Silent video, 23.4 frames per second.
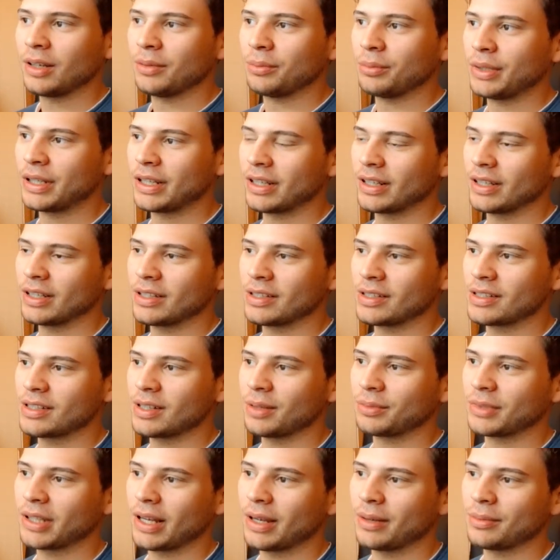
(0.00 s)
because
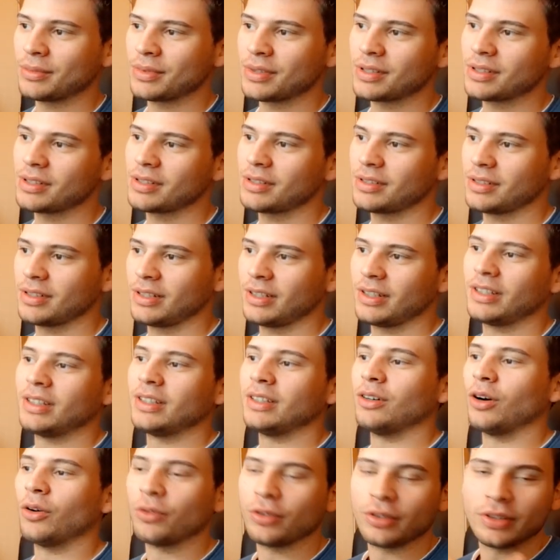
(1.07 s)
sometimes
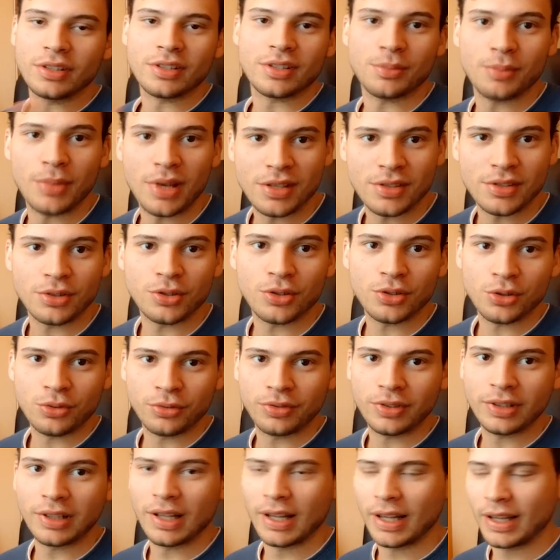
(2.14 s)
over the semesters you
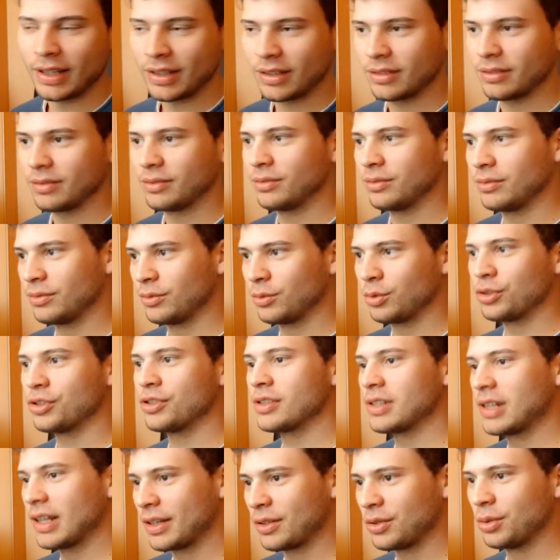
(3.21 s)
feel like we're
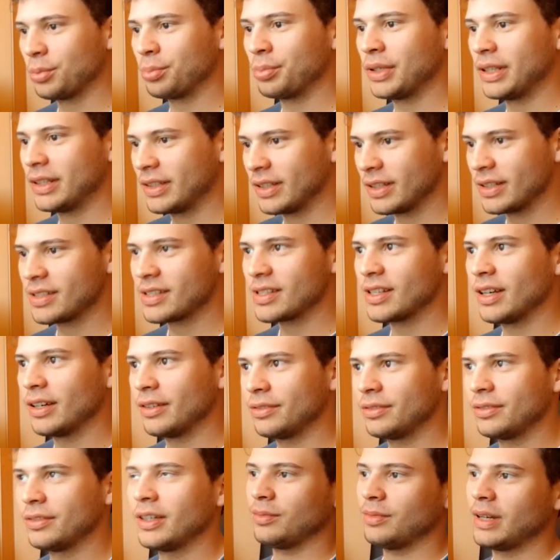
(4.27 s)
just like repeating
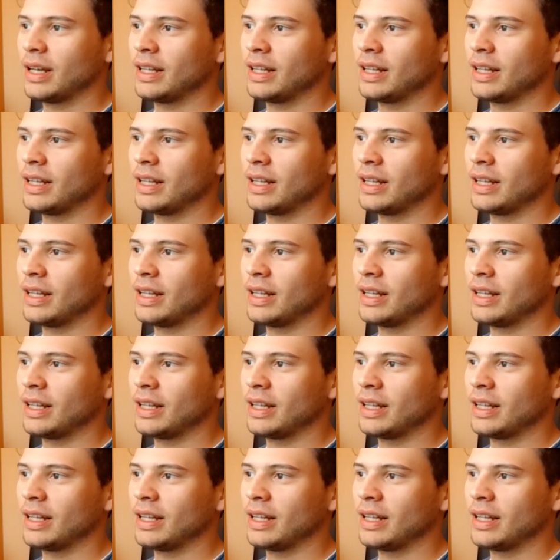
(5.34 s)
stuff.